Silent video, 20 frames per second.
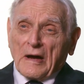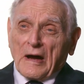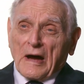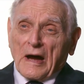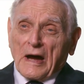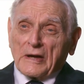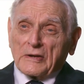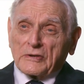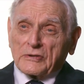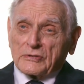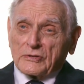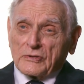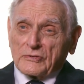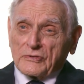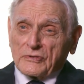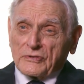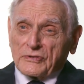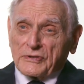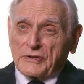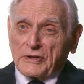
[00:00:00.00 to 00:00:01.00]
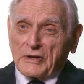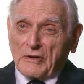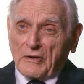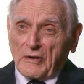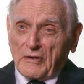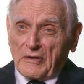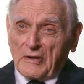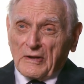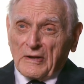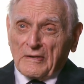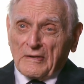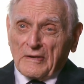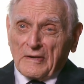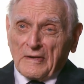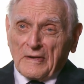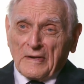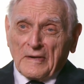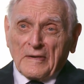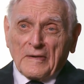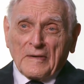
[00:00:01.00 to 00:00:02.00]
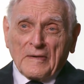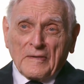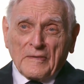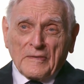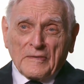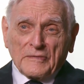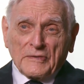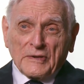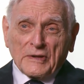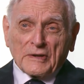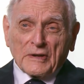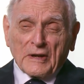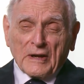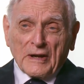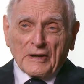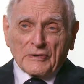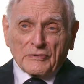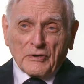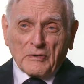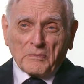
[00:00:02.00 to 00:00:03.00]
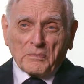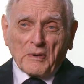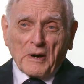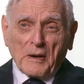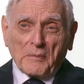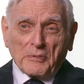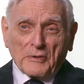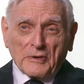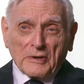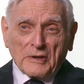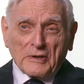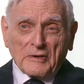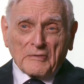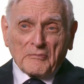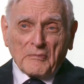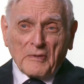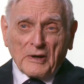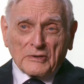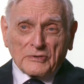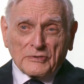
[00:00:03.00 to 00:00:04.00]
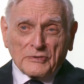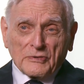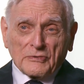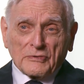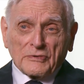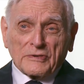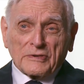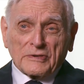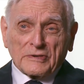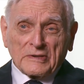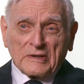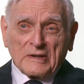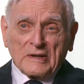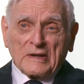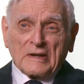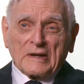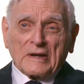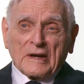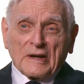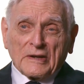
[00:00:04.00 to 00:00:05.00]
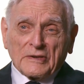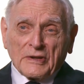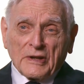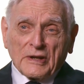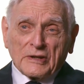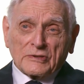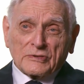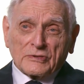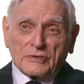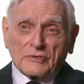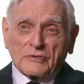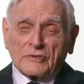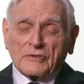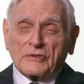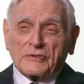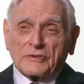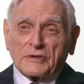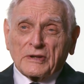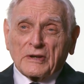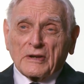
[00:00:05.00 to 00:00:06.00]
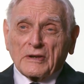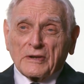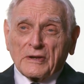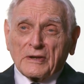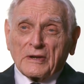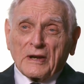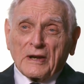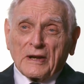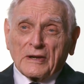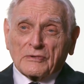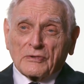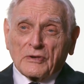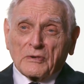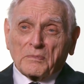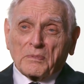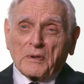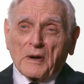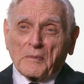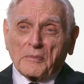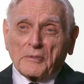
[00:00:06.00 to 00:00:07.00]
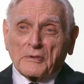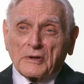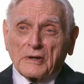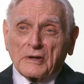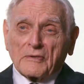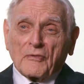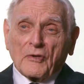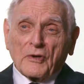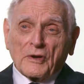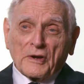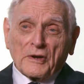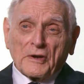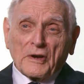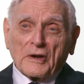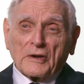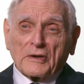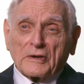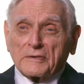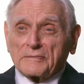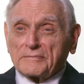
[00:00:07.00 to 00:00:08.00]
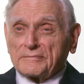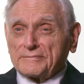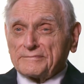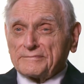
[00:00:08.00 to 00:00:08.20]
I shouldn't steal the intellectual property of my students, and they shouldn't steal the intellectual property of one another.